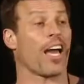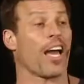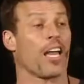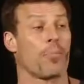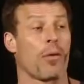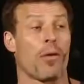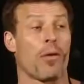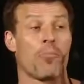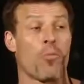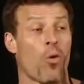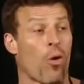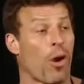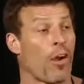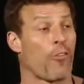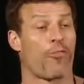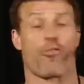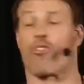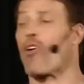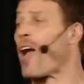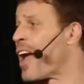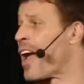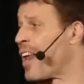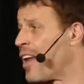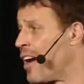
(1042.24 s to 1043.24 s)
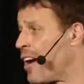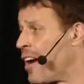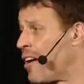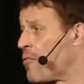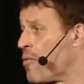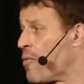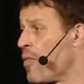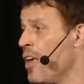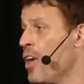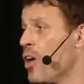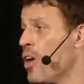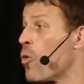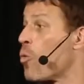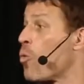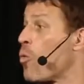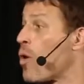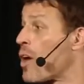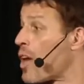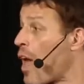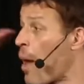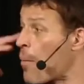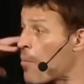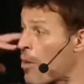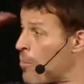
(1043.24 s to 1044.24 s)
I gotta be more afraid of
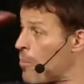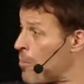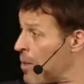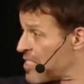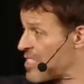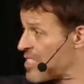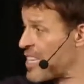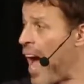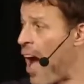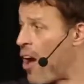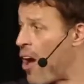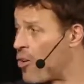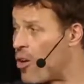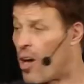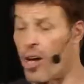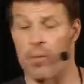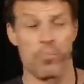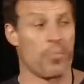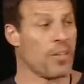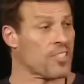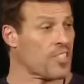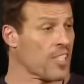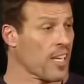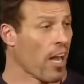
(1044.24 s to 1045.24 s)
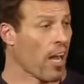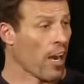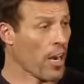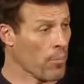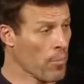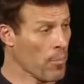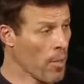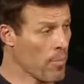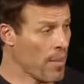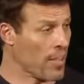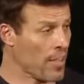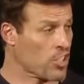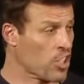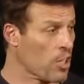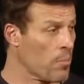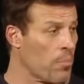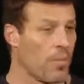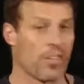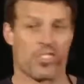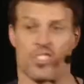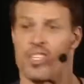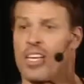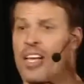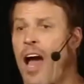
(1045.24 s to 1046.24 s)
what I'm gonna miss out on, missing out on my mission,
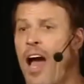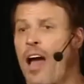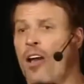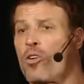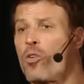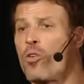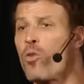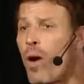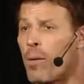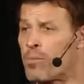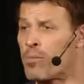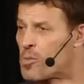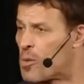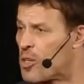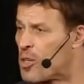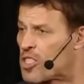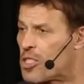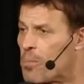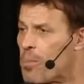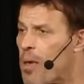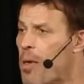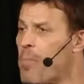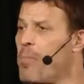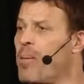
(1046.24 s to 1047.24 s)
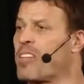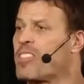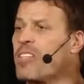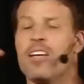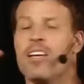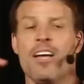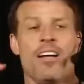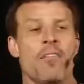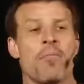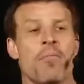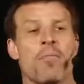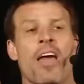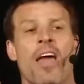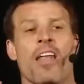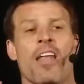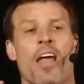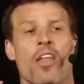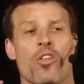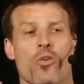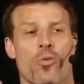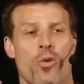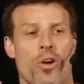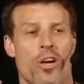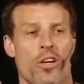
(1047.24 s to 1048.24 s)
missing out on who I'm supposed to be, In
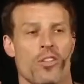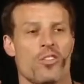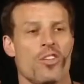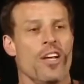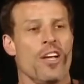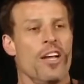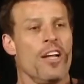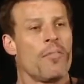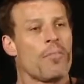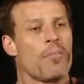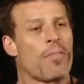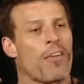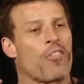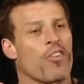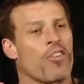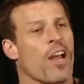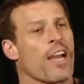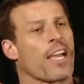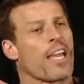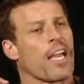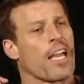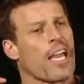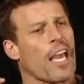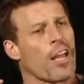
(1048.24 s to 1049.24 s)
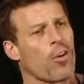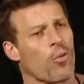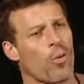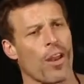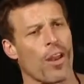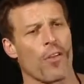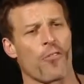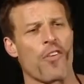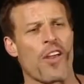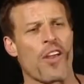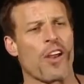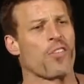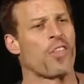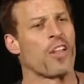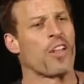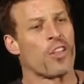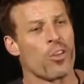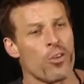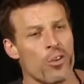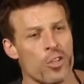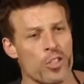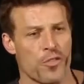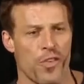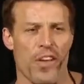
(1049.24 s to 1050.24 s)
other words, if you're not gonna get rid of fear, then
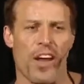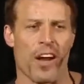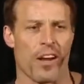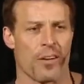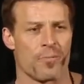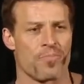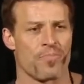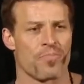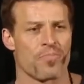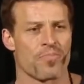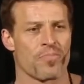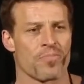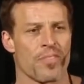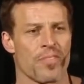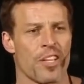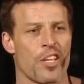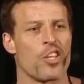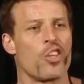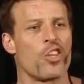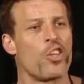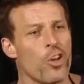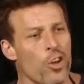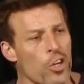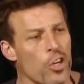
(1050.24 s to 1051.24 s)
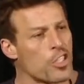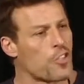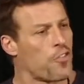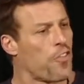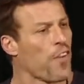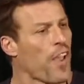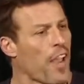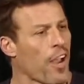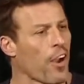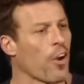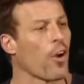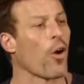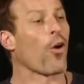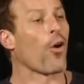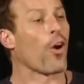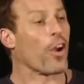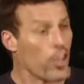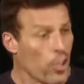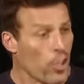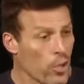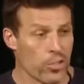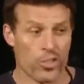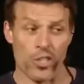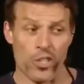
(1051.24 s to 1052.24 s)
use fear. Use fear or
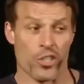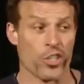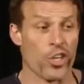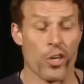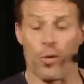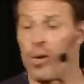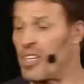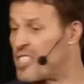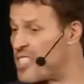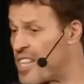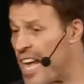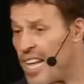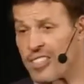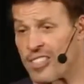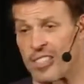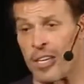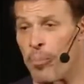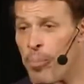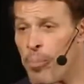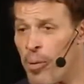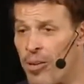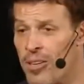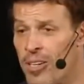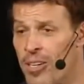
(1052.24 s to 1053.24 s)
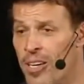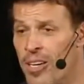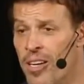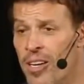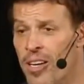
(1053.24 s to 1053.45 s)
it uses you, it's that simple.